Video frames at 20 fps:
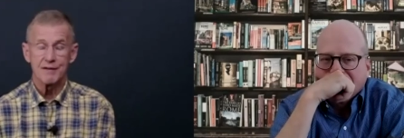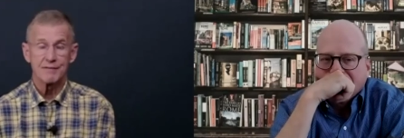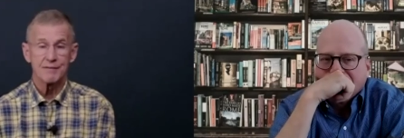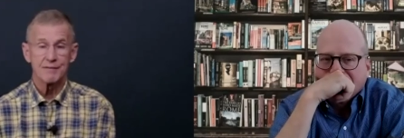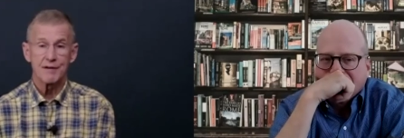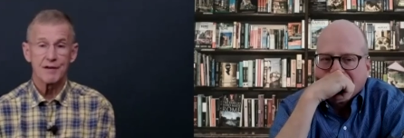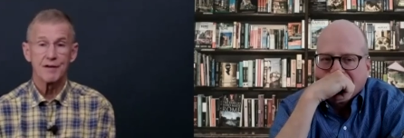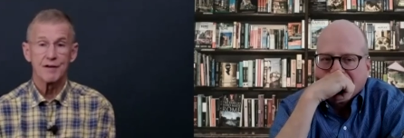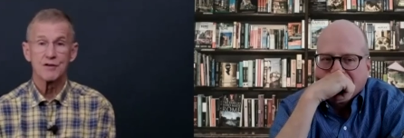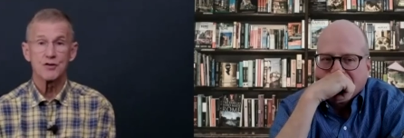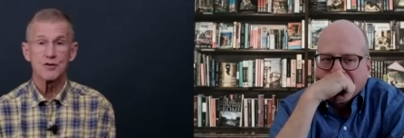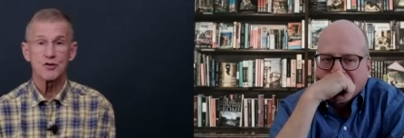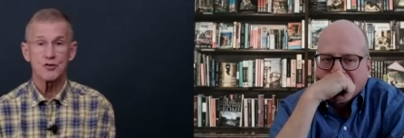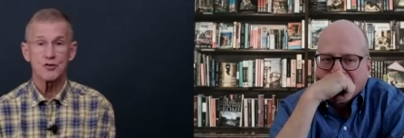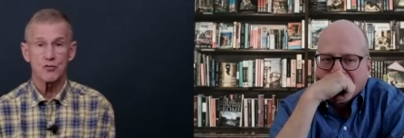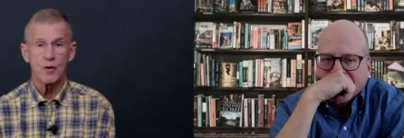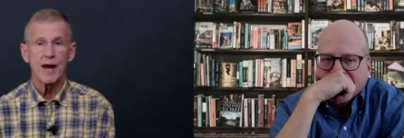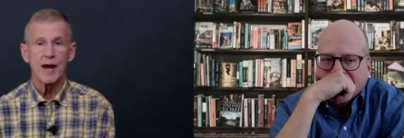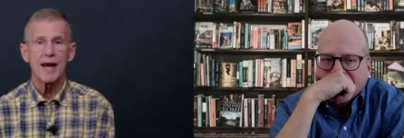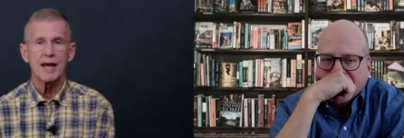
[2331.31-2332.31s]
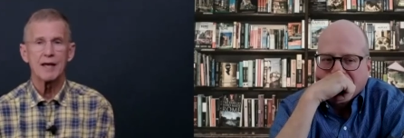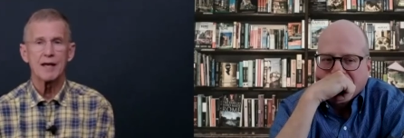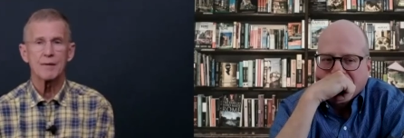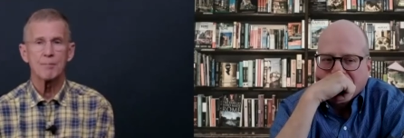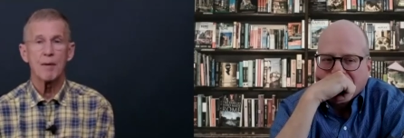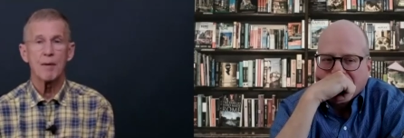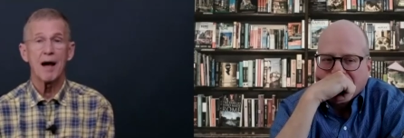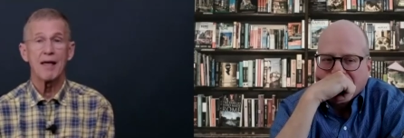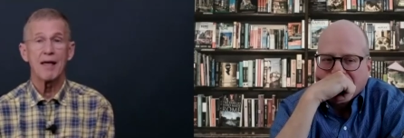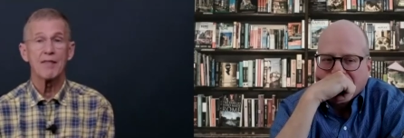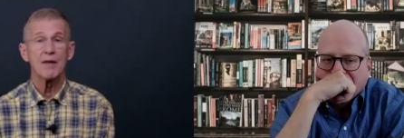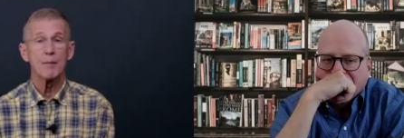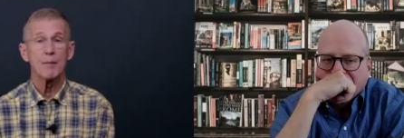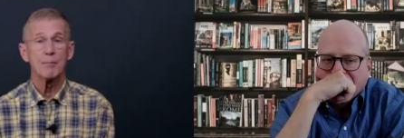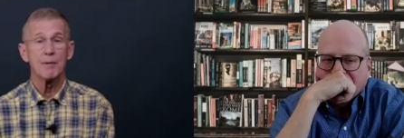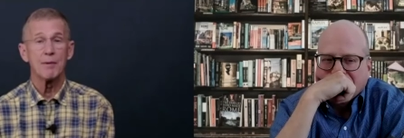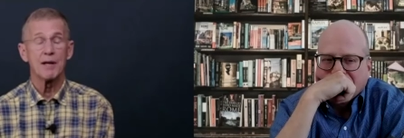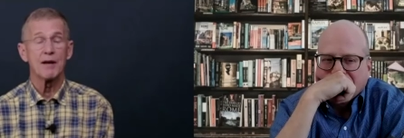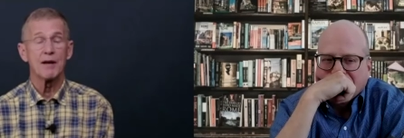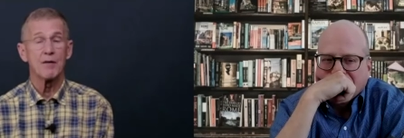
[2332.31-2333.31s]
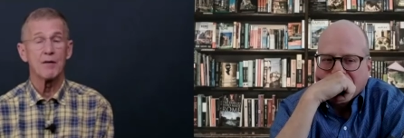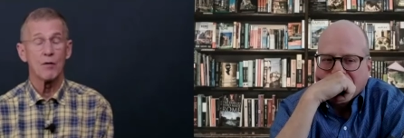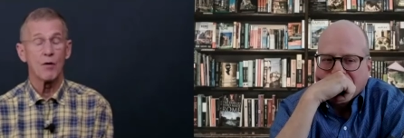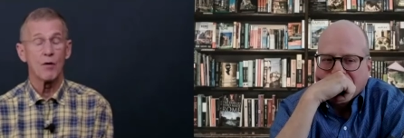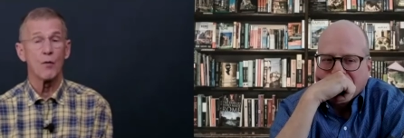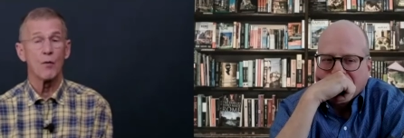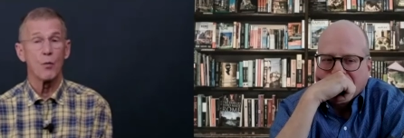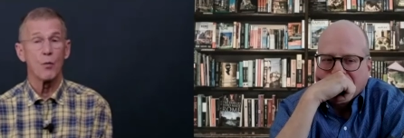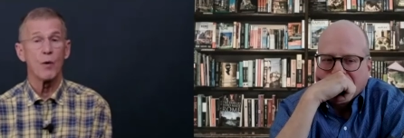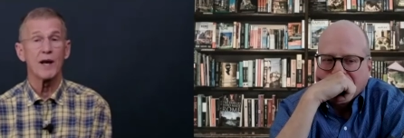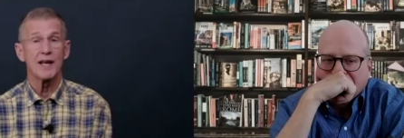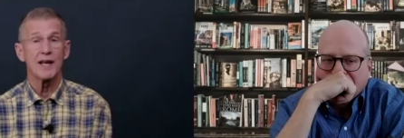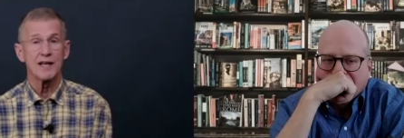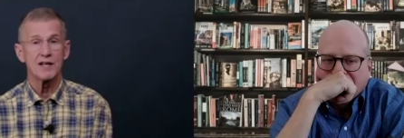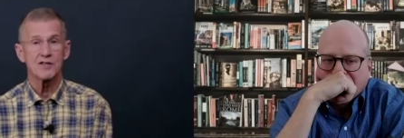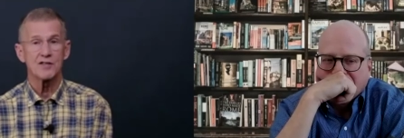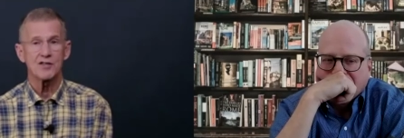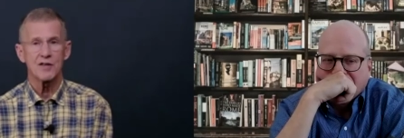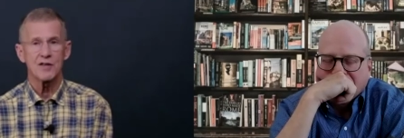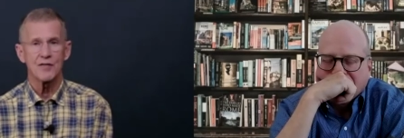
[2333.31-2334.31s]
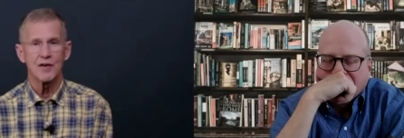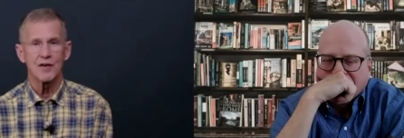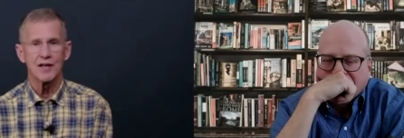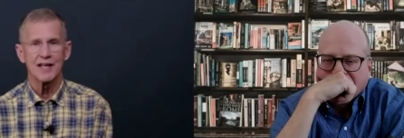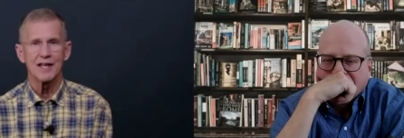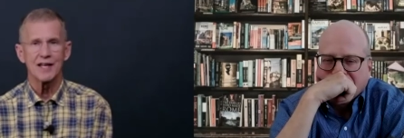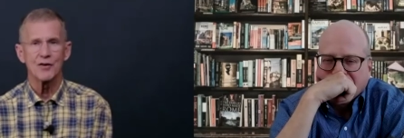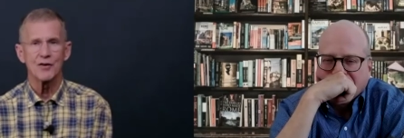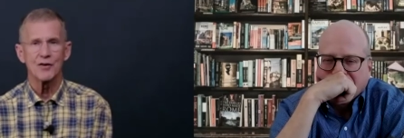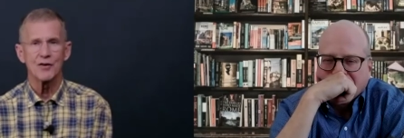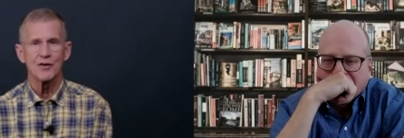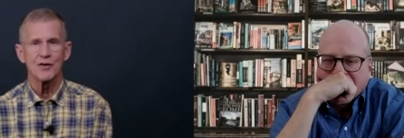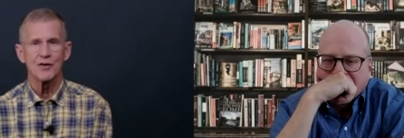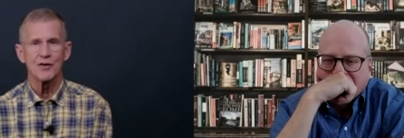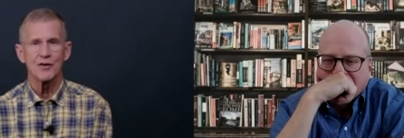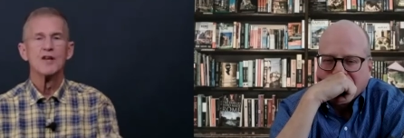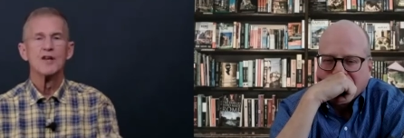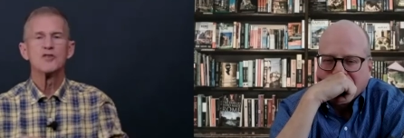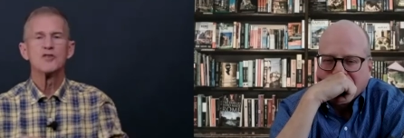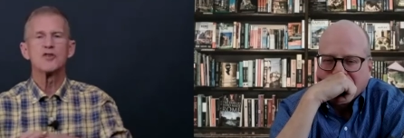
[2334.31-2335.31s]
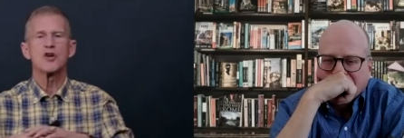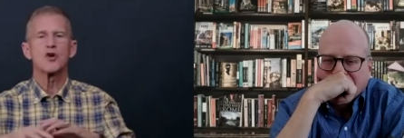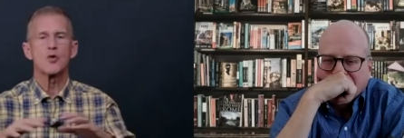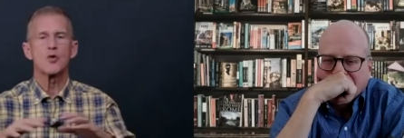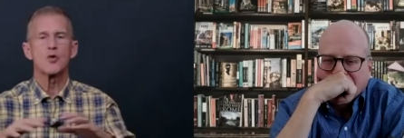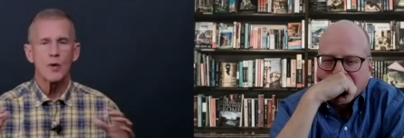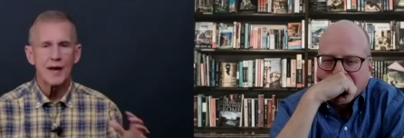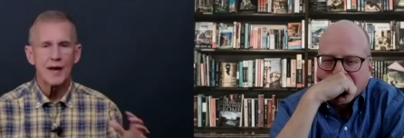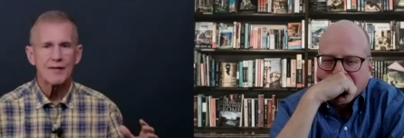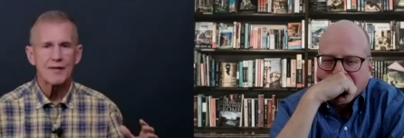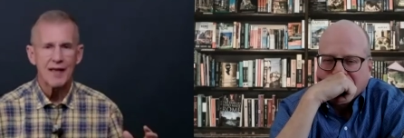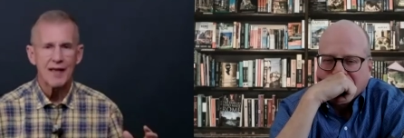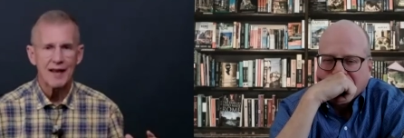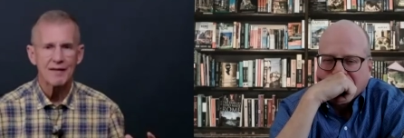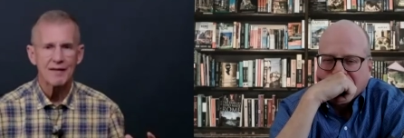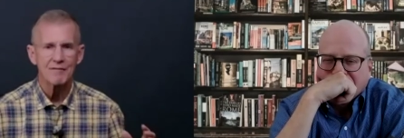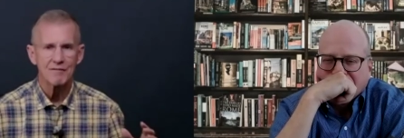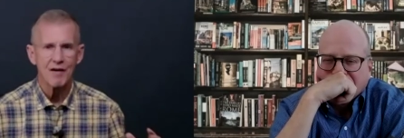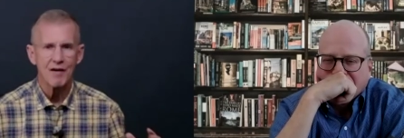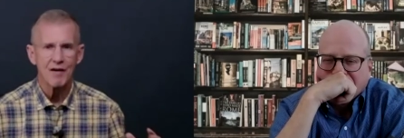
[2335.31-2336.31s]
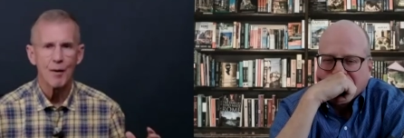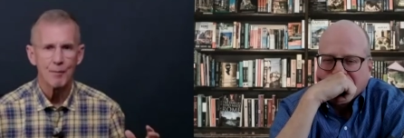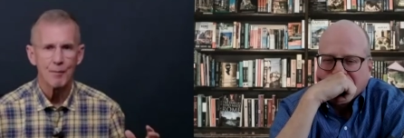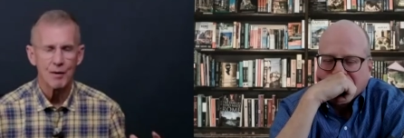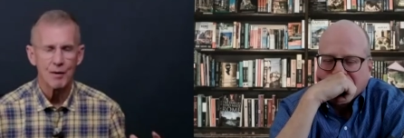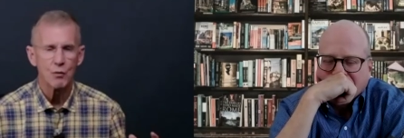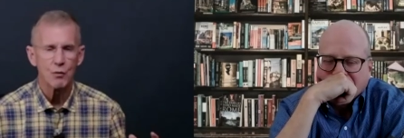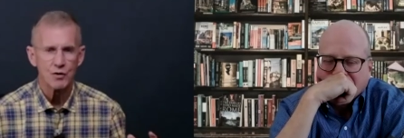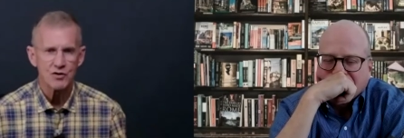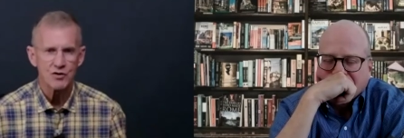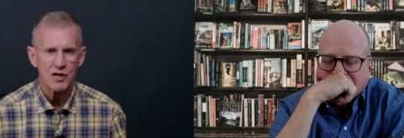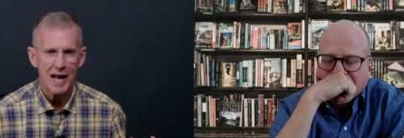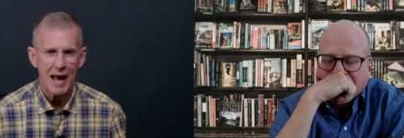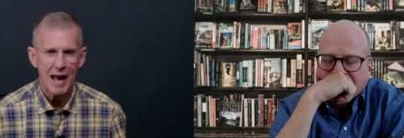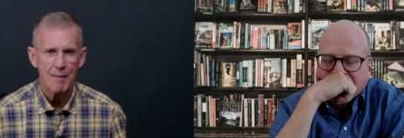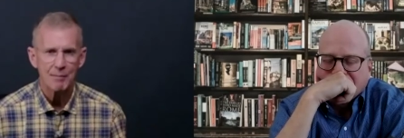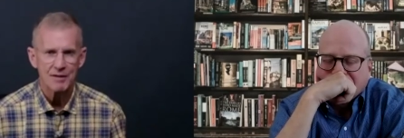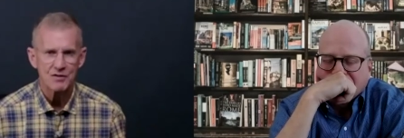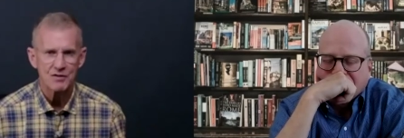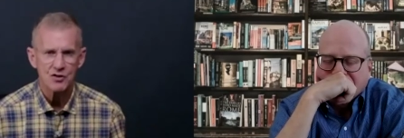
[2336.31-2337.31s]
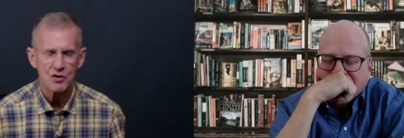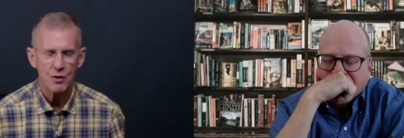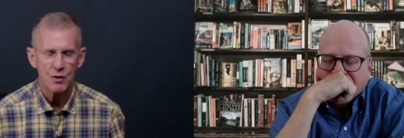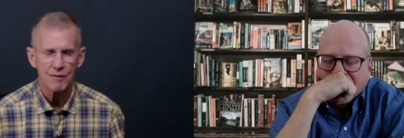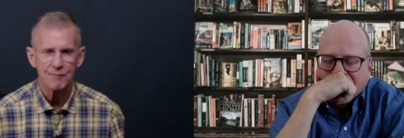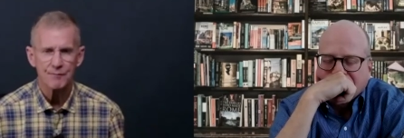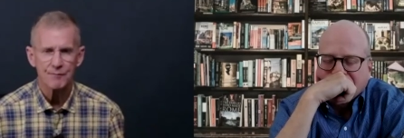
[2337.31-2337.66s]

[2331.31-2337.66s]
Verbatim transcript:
Speaker 1: constrained by the ability or the willingness of a leader to create that environment which it happens so